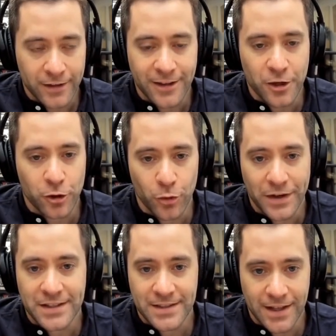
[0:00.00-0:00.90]
that you're going
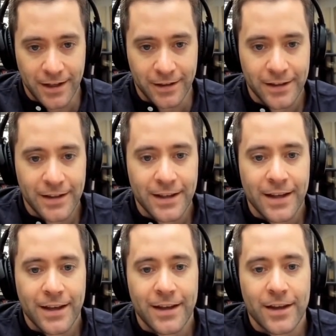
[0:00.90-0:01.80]
to sell
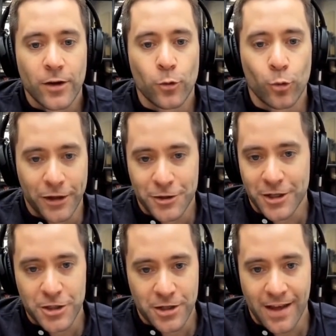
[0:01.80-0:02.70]
will
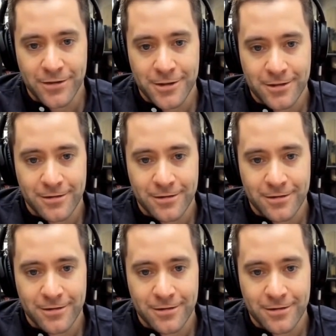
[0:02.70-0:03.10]
change lives.